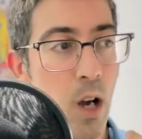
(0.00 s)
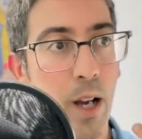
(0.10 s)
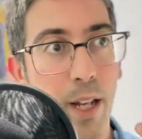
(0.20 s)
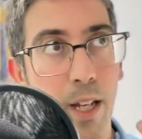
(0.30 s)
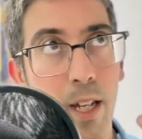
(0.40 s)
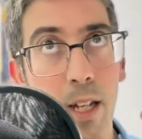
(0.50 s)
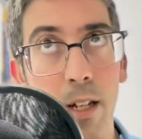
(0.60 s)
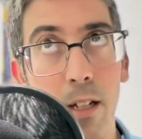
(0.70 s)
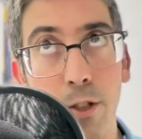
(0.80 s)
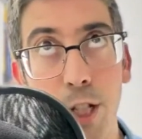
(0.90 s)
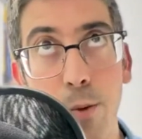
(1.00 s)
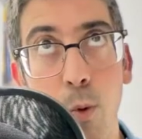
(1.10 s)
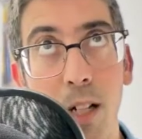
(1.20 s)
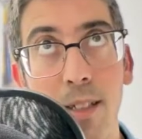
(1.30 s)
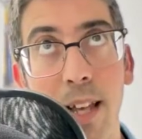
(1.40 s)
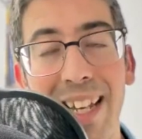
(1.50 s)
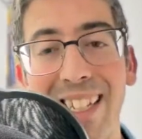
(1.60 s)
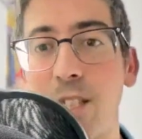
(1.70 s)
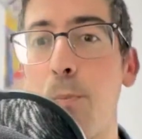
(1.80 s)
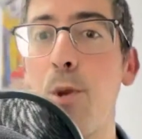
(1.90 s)
She was
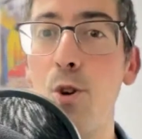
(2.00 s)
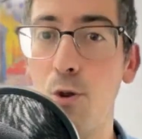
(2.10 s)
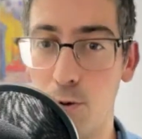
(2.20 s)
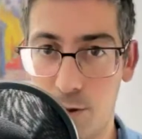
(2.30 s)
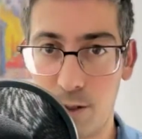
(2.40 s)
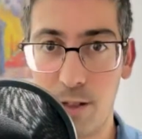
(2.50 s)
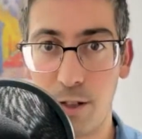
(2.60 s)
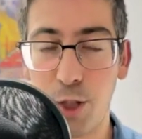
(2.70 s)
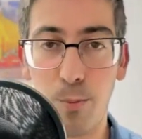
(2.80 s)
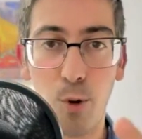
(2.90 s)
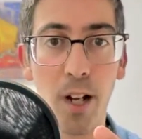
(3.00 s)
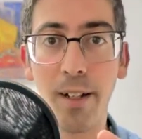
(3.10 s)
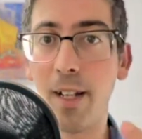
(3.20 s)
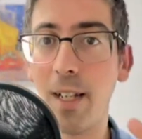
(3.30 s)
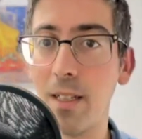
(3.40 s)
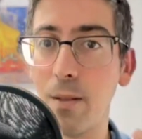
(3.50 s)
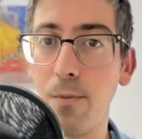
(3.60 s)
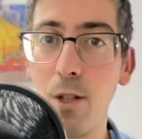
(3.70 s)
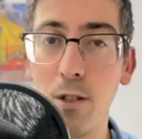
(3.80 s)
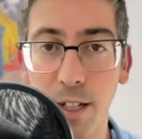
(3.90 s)
his muse. She brought his
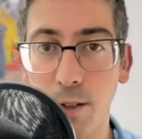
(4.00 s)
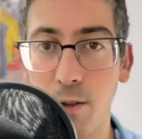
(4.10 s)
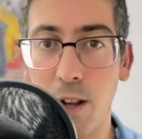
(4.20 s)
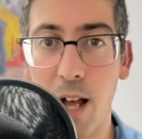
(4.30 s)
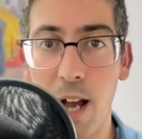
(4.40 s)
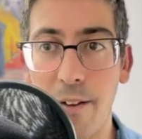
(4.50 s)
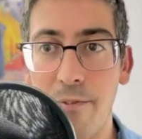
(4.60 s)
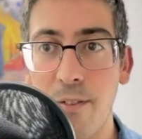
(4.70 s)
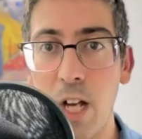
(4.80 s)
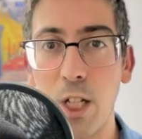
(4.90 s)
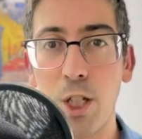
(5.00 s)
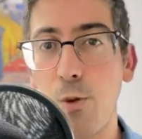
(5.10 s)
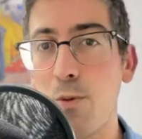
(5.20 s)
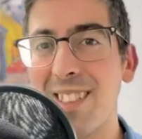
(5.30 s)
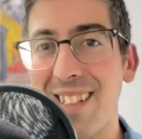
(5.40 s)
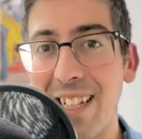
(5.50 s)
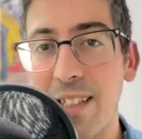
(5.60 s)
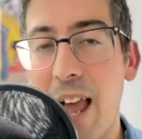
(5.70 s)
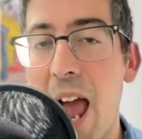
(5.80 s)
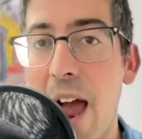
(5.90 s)
music to life. She was
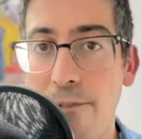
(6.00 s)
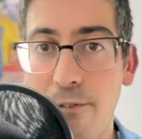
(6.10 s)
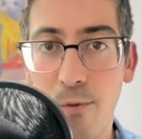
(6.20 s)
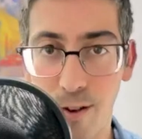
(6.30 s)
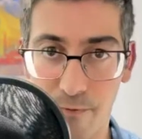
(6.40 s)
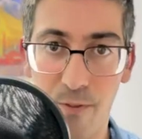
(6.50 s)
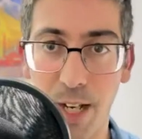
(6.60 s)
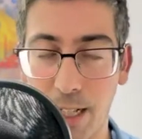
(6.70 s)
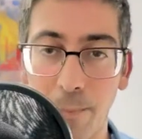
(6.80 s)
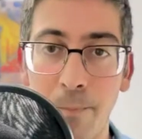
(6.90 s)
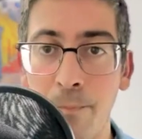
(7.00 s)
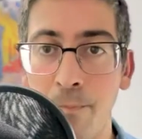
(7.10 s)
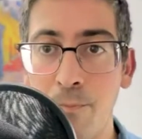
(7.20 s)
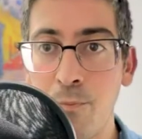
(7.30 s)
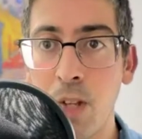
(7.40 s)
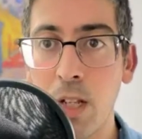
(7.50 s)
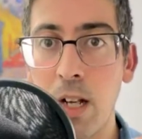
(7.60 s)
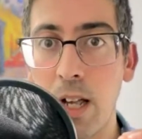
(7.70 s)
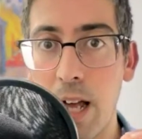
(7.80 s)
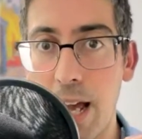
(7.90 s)
his everything.
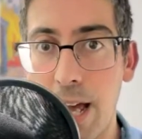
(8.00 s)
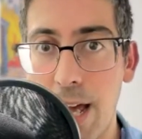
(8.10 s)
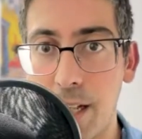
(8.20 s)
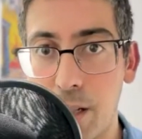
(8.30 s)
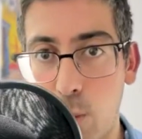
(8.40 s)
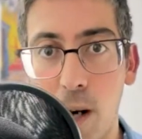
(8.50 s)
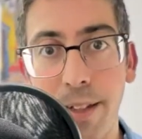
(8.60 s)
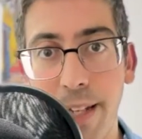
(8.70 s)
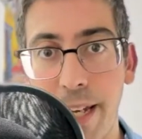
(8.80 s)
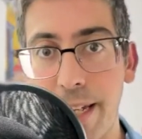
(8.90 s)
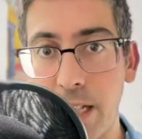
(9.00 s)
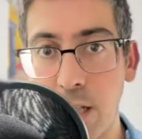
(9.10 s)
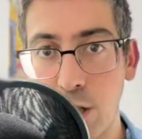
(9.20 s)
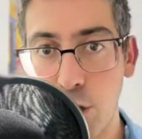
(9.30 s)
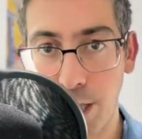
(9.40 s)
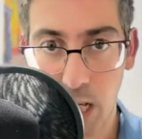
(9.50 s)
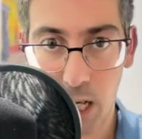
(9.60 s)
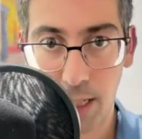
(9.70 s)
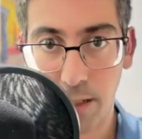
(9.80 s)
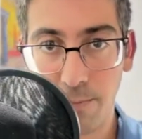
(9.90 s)
And one day she died.